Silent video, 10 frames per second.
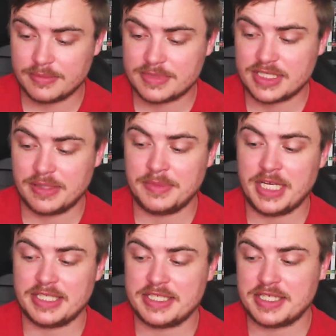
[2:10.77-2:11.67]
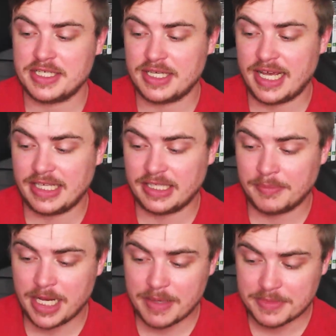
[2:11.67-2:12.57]
So I'm yet to add the
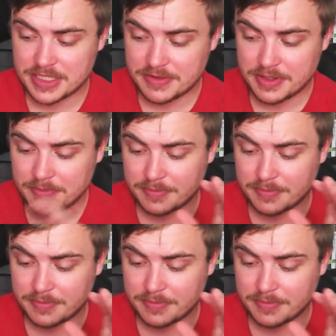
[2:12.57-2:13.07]
map to it.